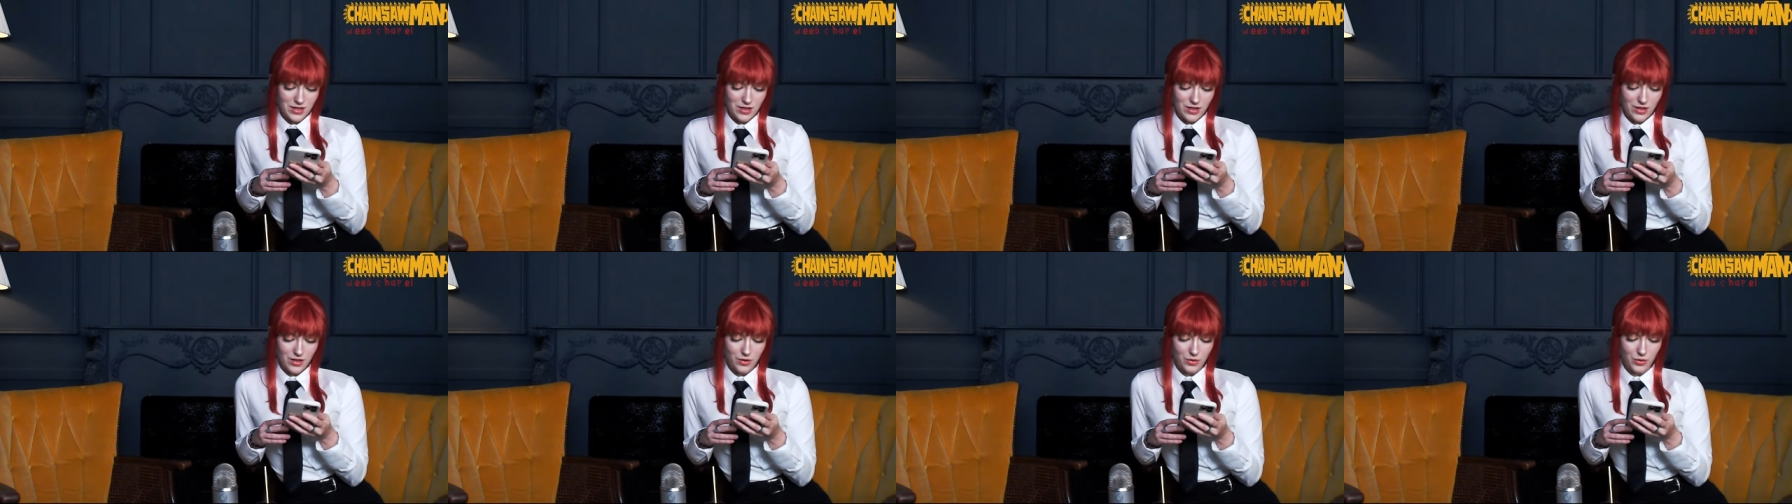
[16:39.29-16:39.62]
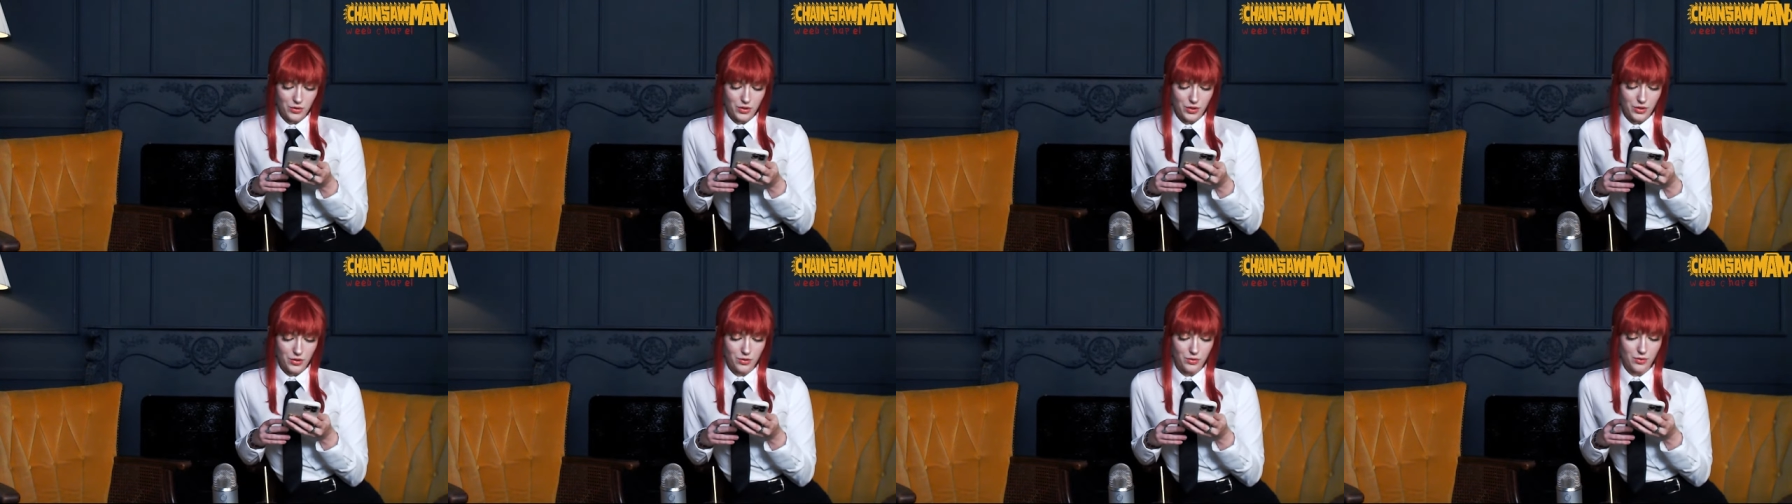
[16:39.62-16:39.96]

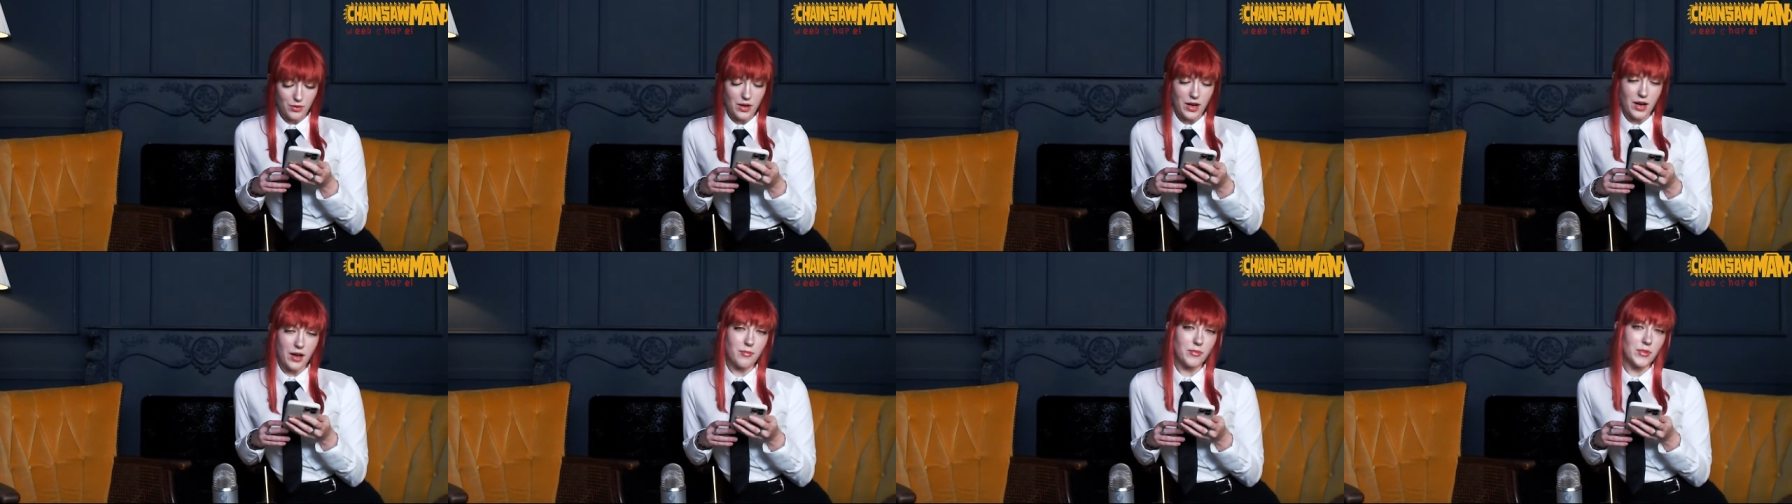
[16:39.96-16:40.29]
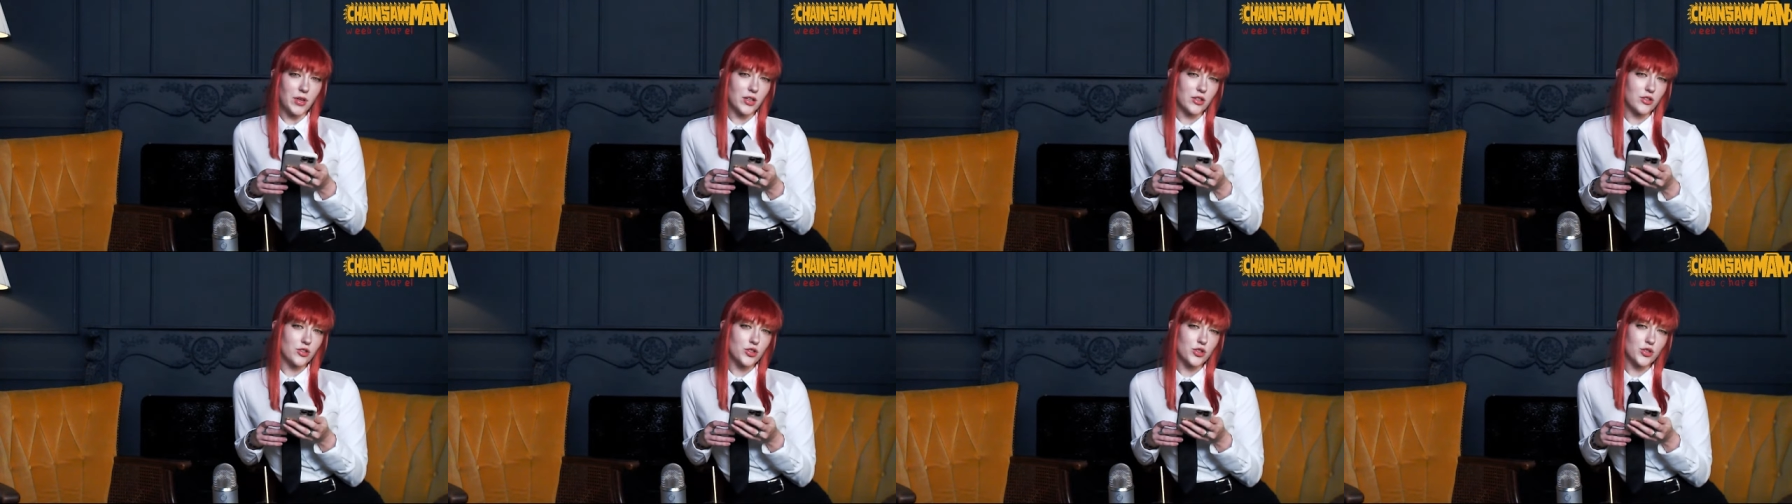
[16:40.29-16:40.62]
Although I'm
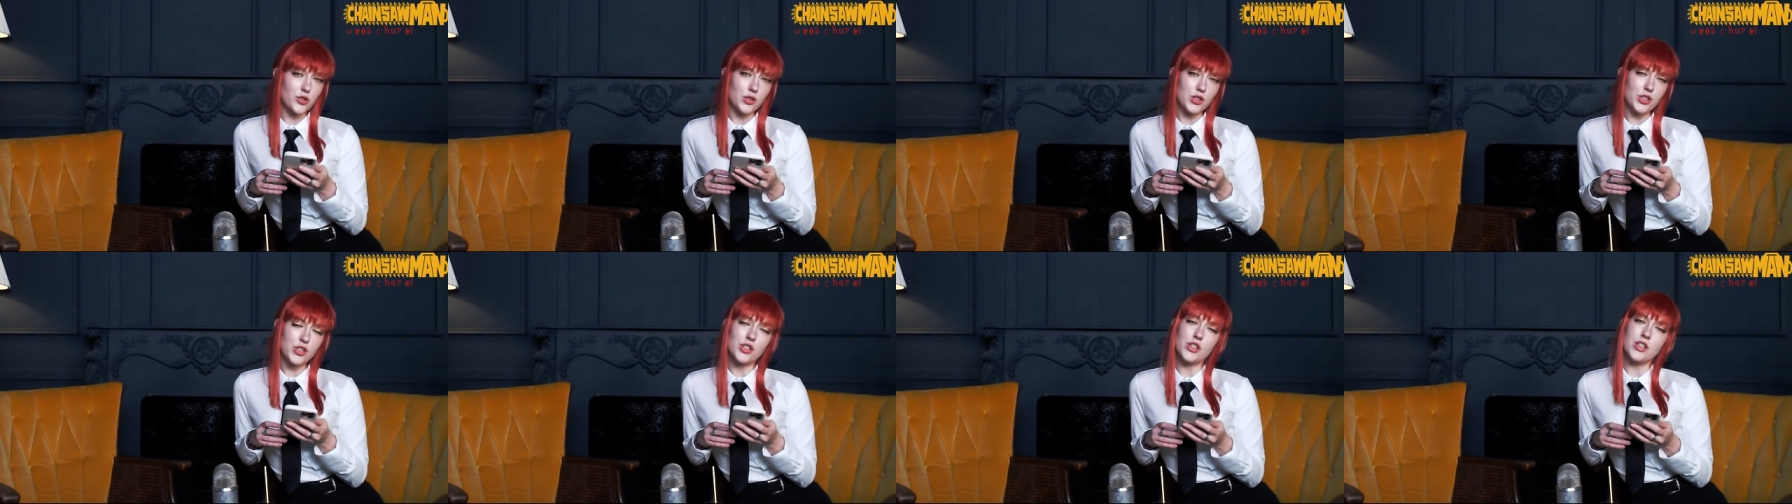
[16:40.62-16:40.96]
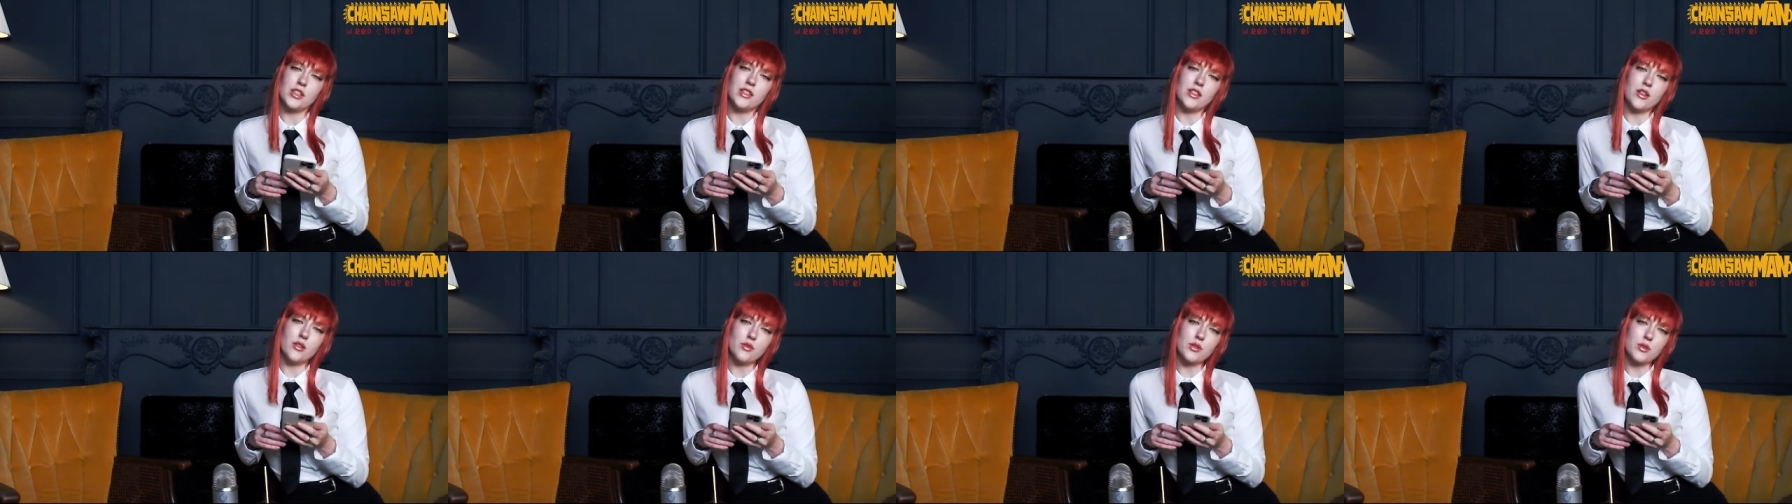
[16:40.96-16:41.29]
not sure she
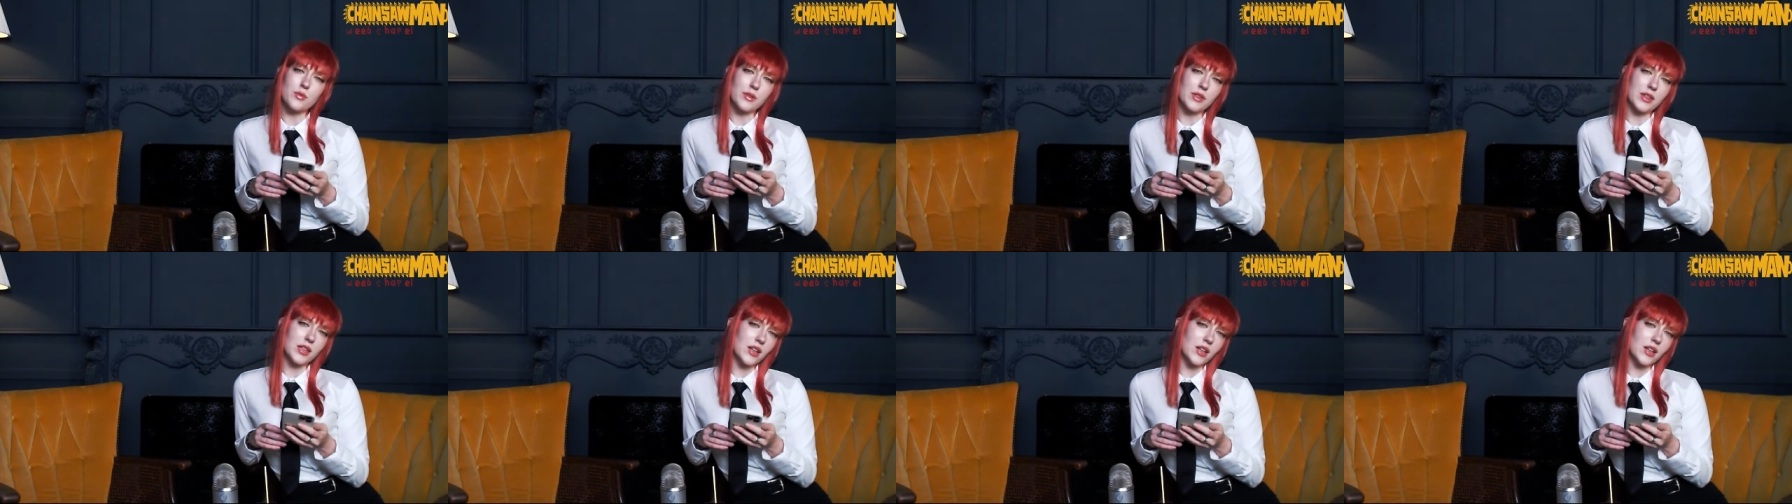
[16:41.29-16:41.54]
knows what